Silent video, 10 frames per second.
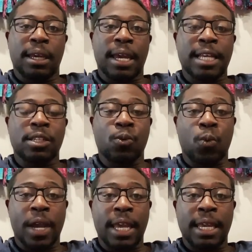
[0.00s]
as a
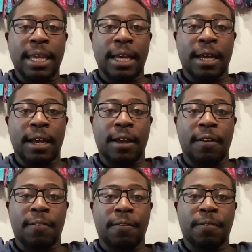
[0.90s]
way
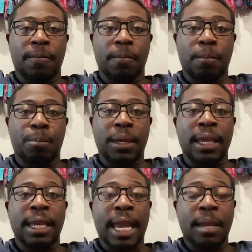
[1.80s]
of
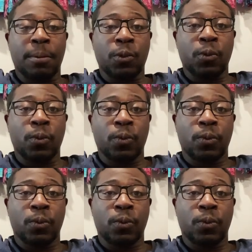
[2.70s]
being able